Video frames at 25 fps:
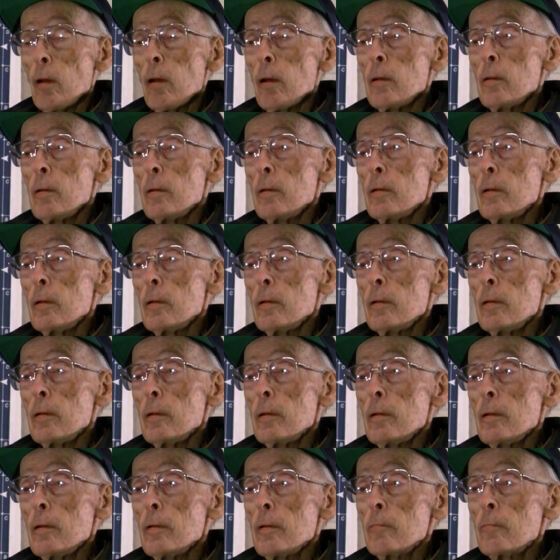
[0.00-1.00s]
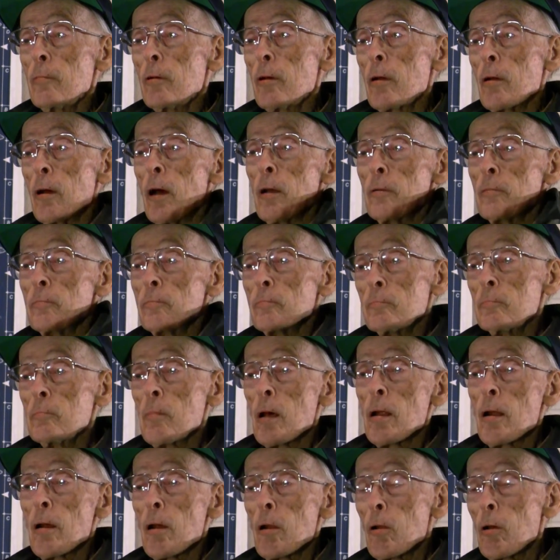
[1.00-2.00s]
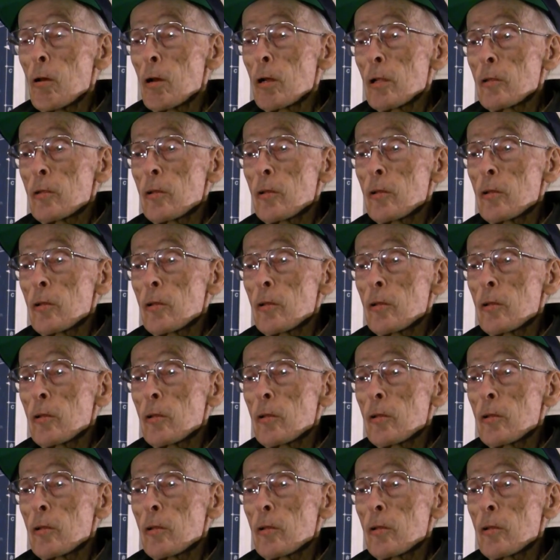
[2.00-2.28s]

Yeah. But no matter how long